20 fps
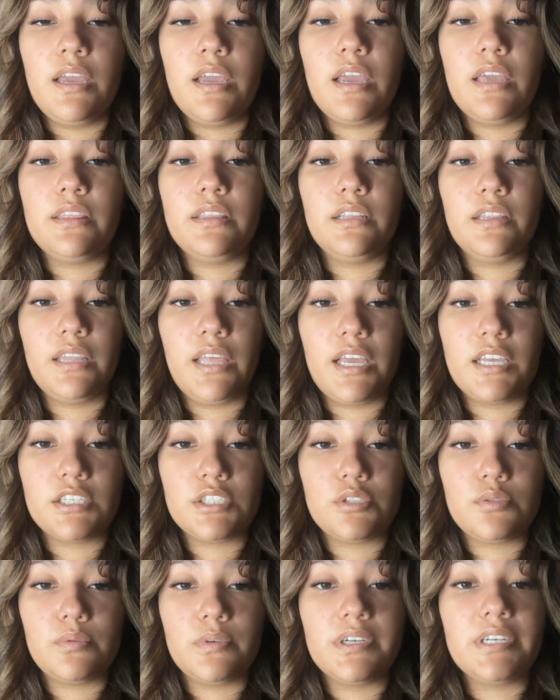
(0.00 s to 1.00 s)
And the
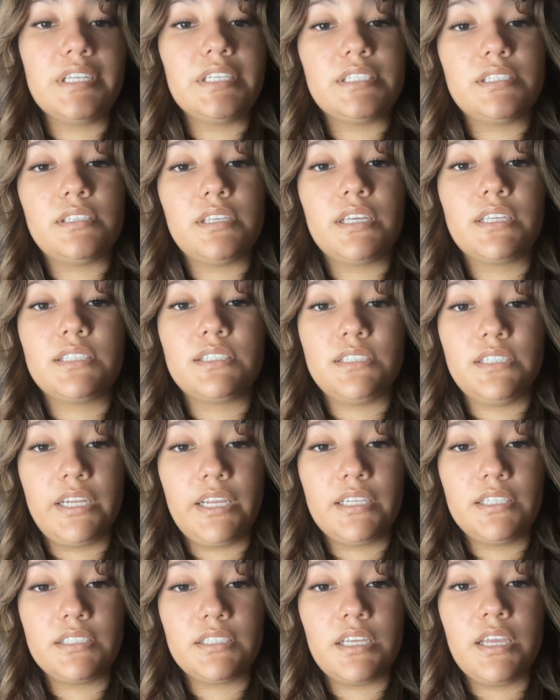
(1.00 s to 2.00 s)
last one is
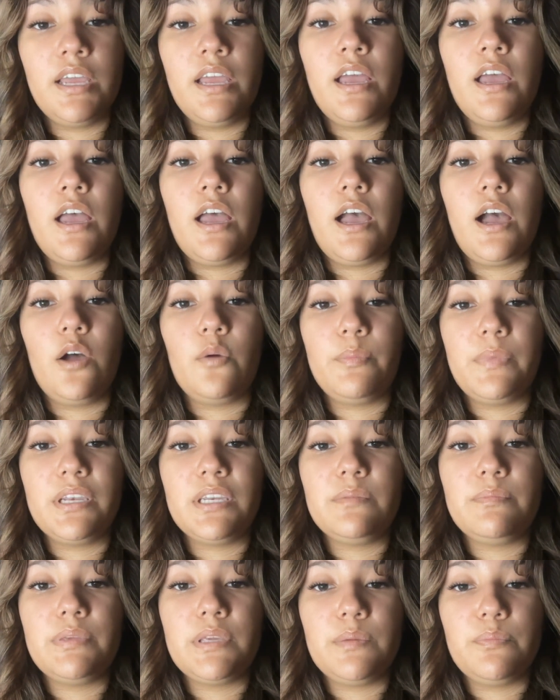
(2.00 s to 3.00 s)
extent, how
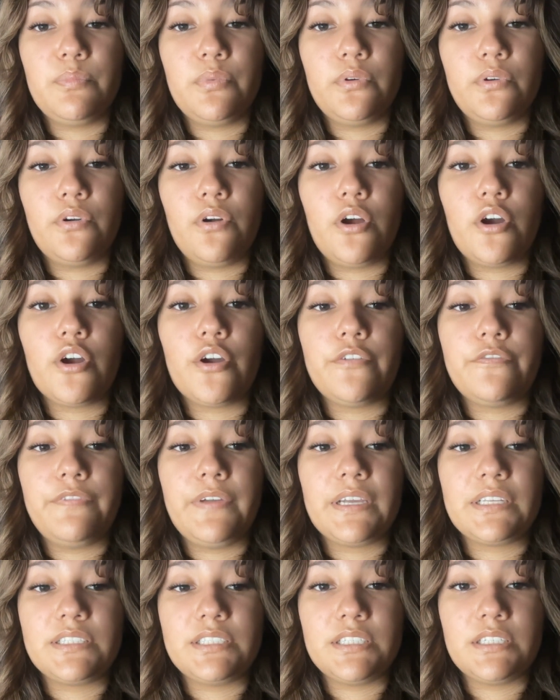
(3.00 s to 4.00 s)
many people are
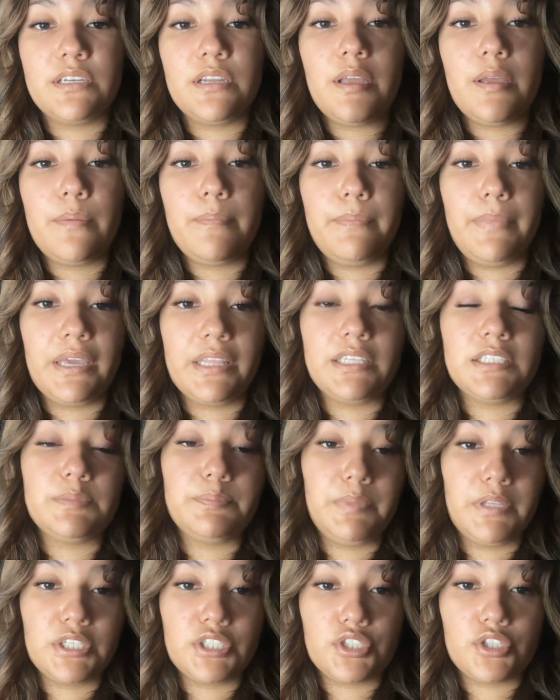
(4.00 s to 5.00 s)
affected by this
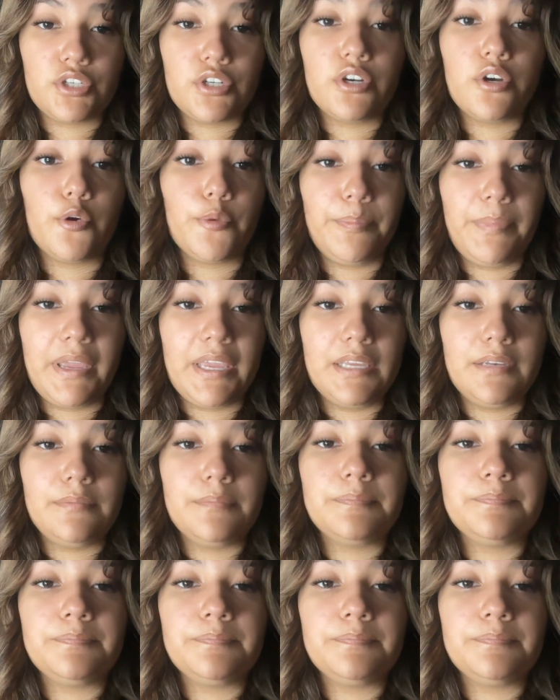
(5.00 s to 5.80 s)
pleasure or pain.